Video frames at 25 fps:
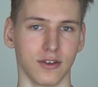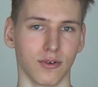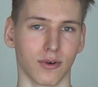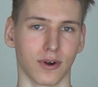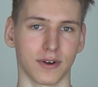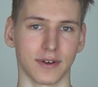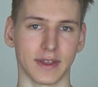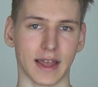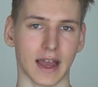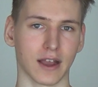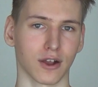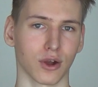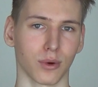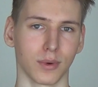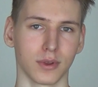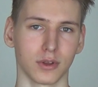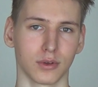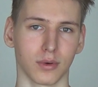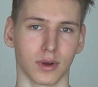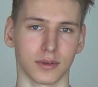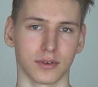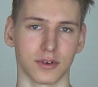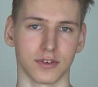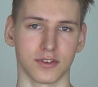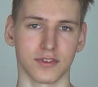you are not going
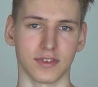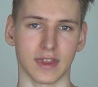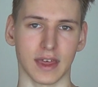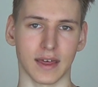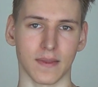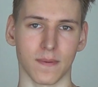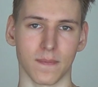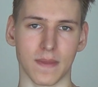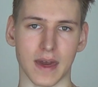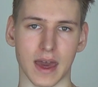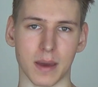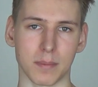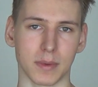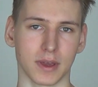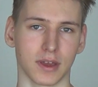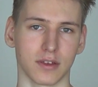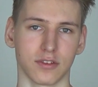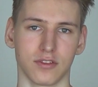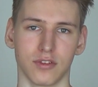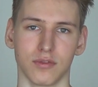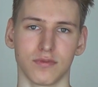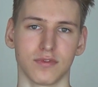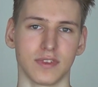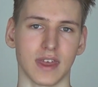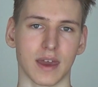to understand that
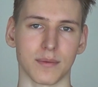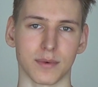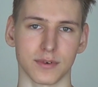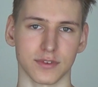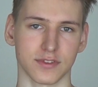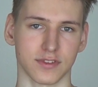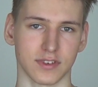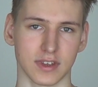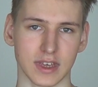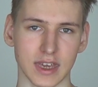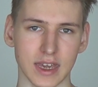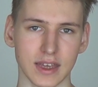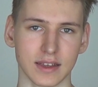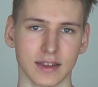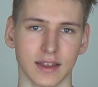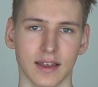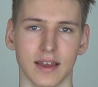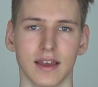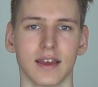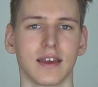because you've never seen